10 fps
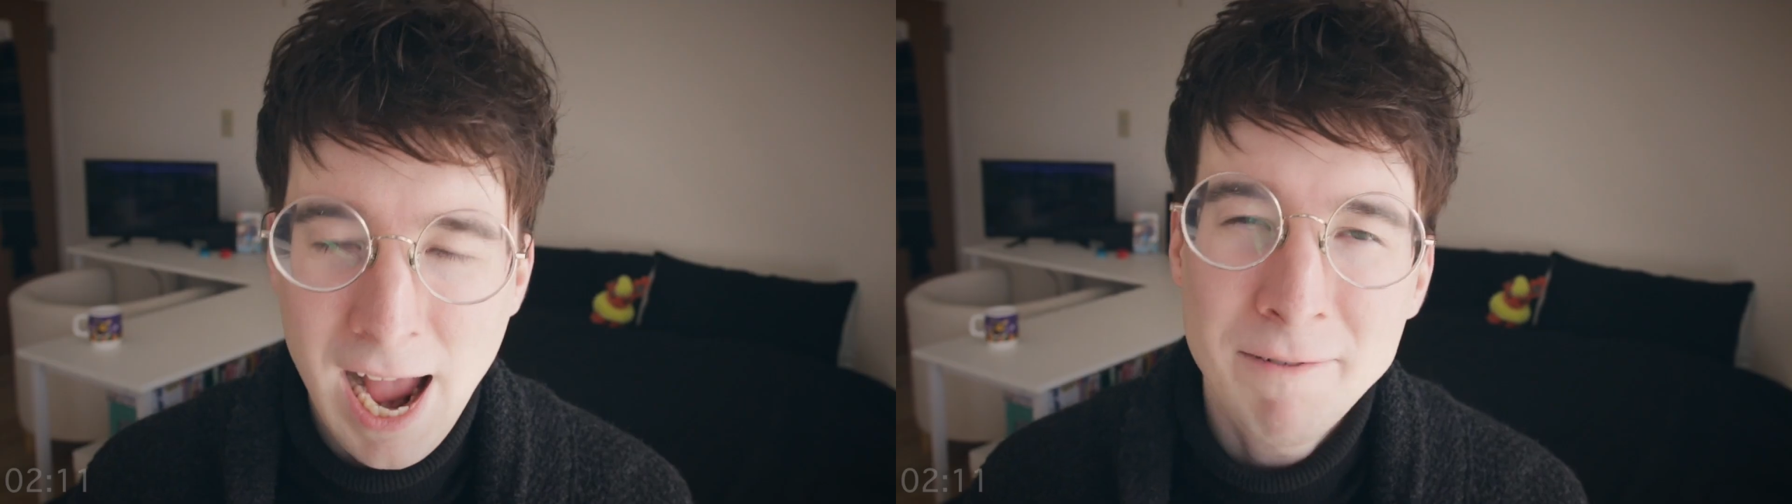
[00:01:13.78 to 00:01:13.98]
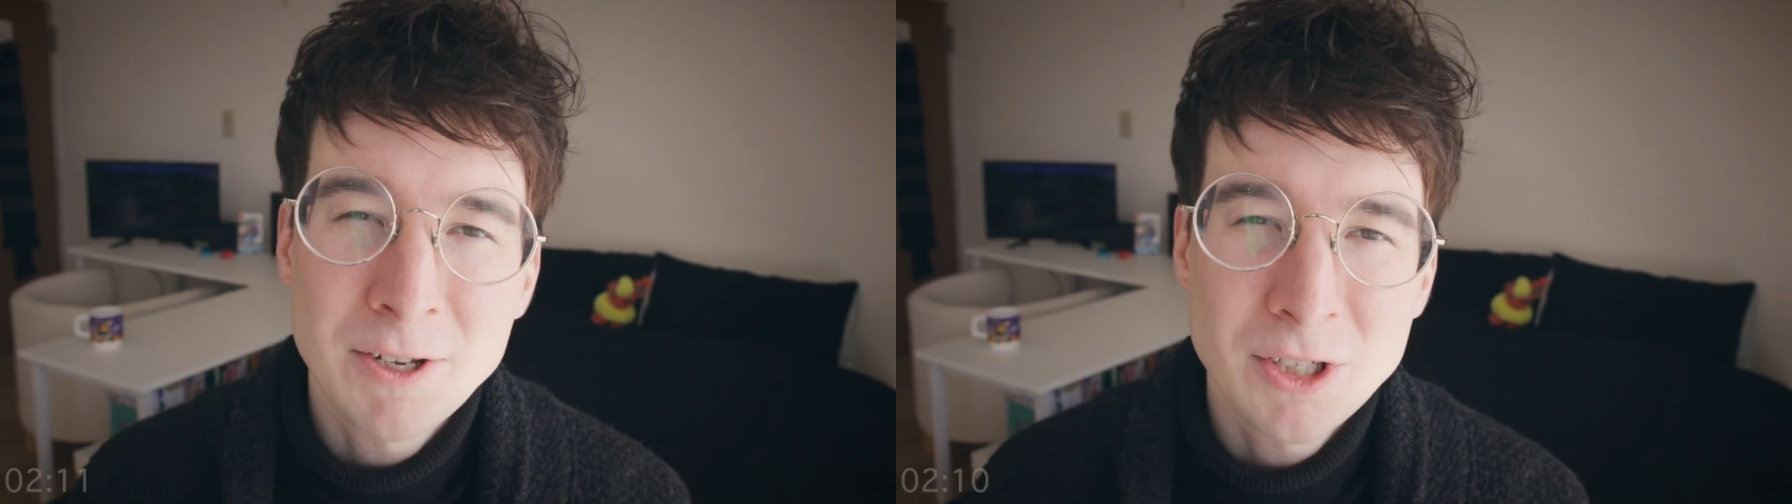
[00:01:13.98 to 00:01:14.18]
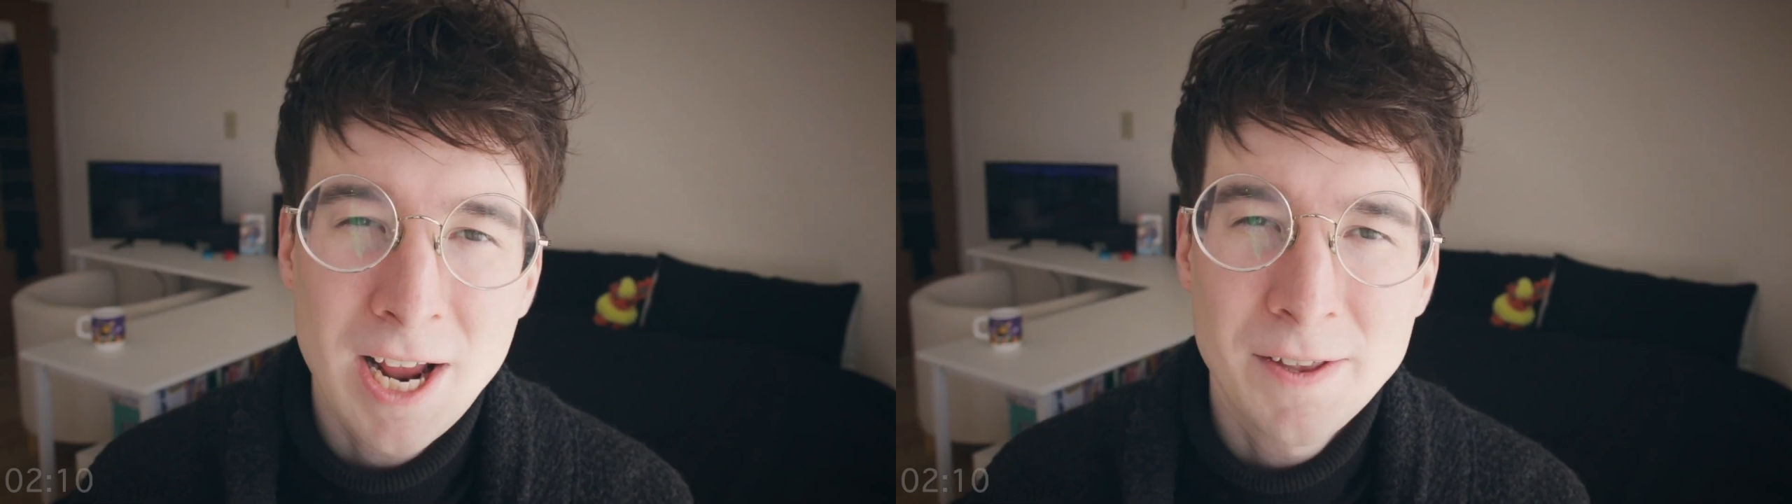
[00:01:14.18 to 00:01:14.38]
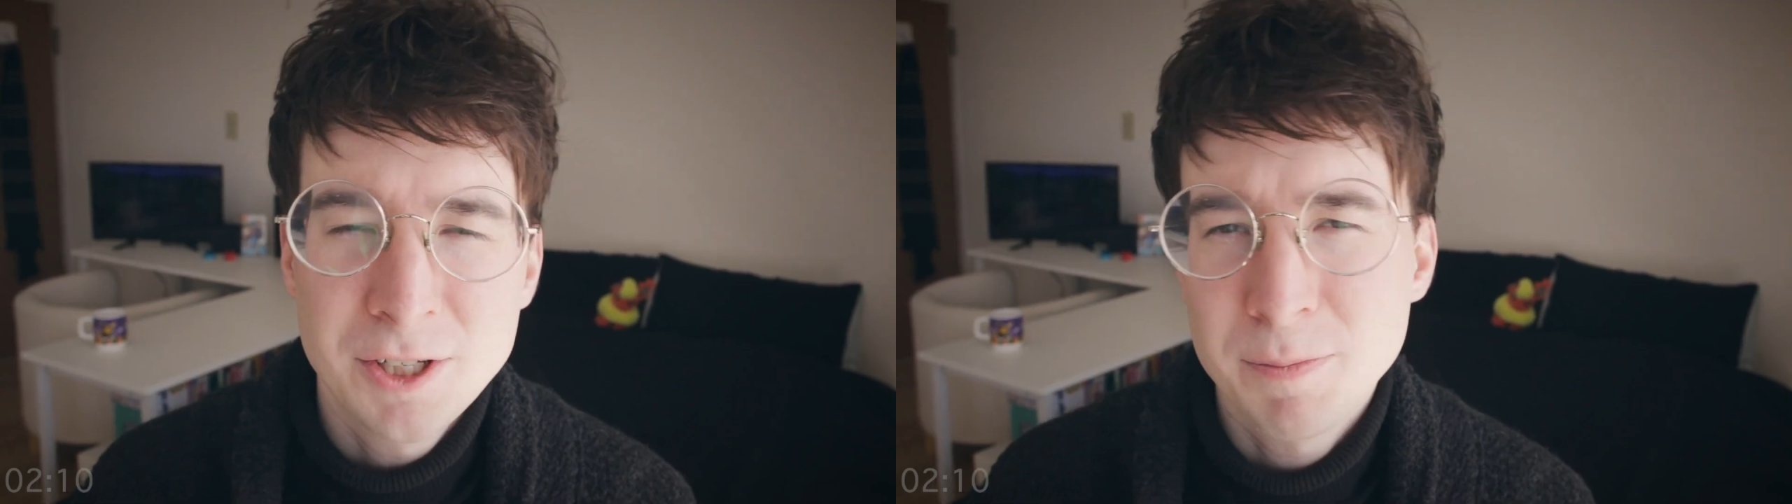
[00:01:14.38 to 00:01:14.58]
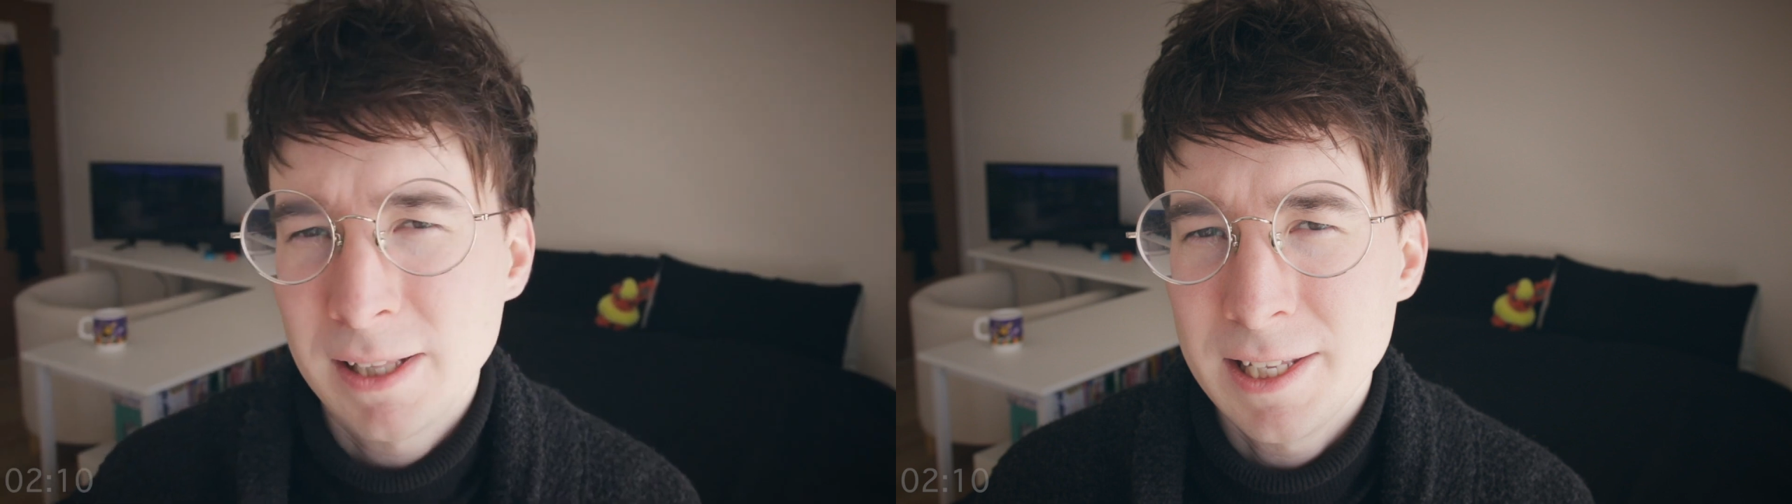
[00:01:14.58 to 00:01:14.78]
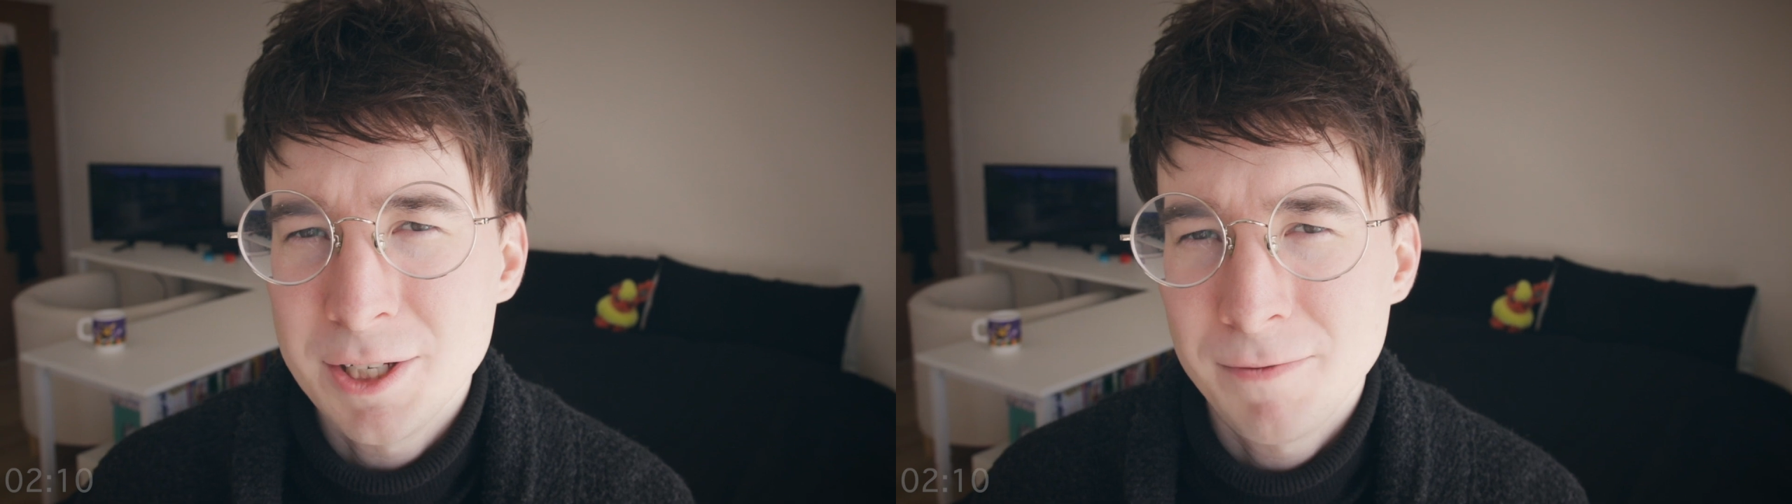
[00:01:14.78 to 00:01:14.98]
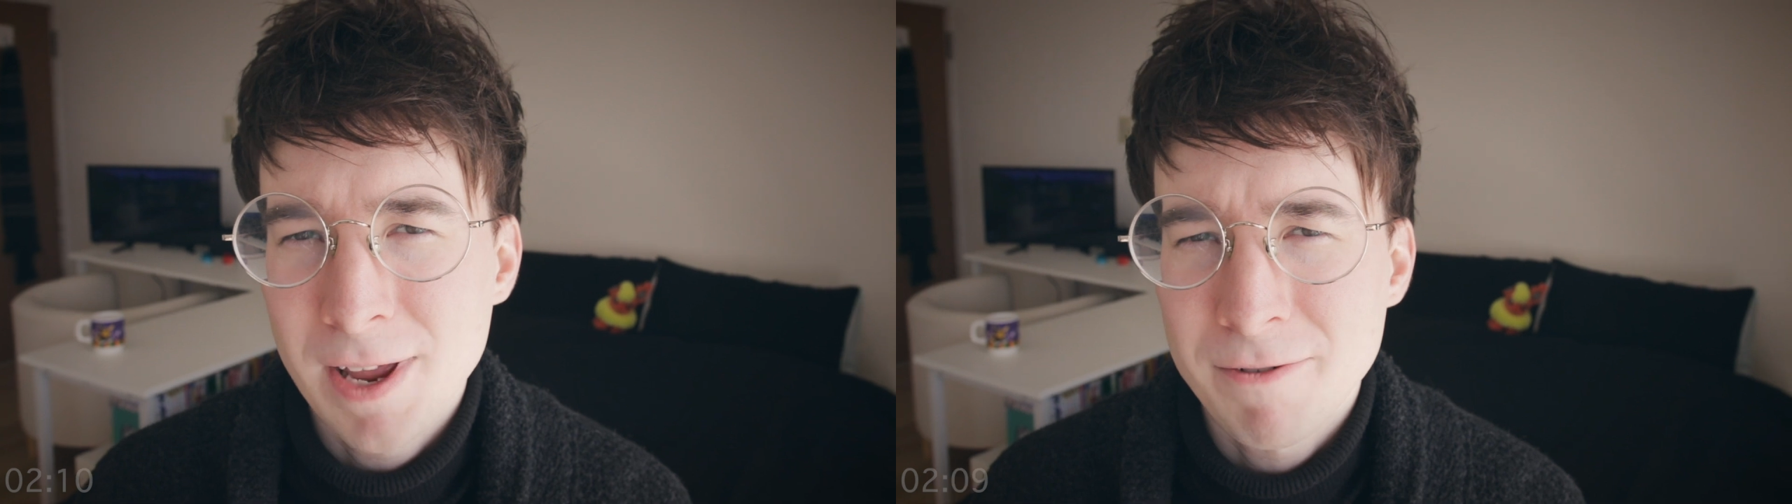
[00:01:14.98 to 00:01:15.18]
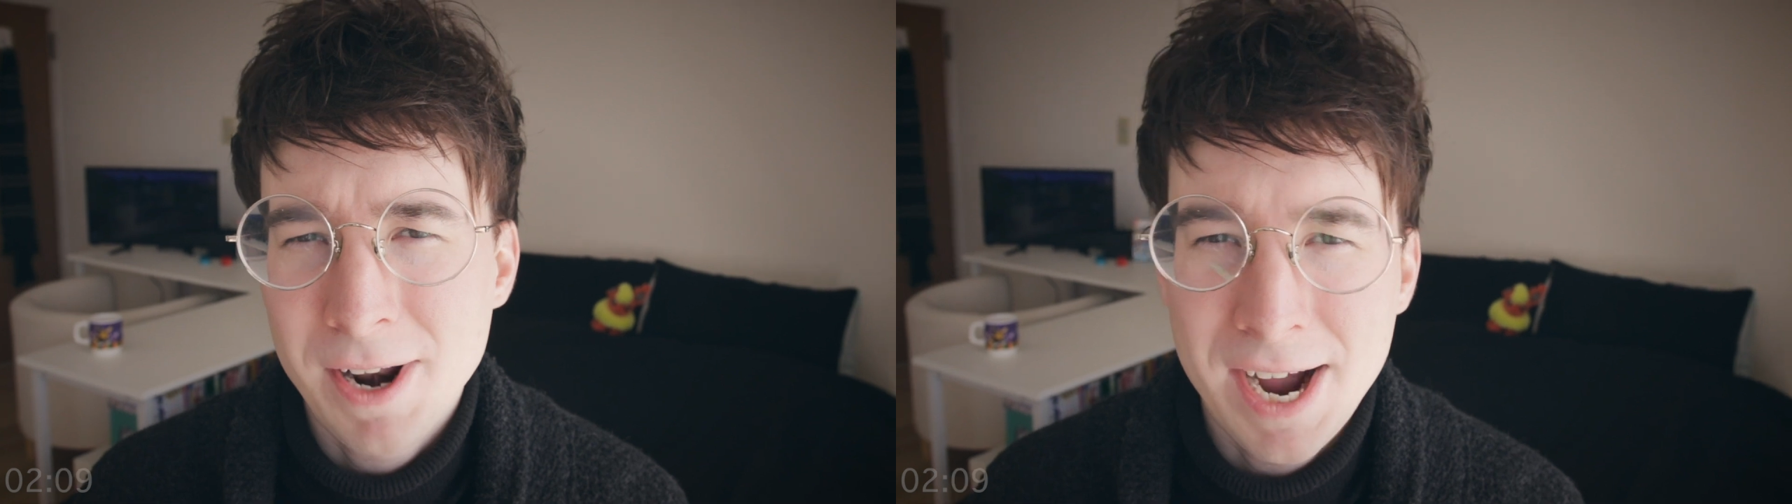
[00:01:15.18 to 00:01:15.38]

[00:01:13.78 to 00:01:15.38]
I have to say this is my least favorite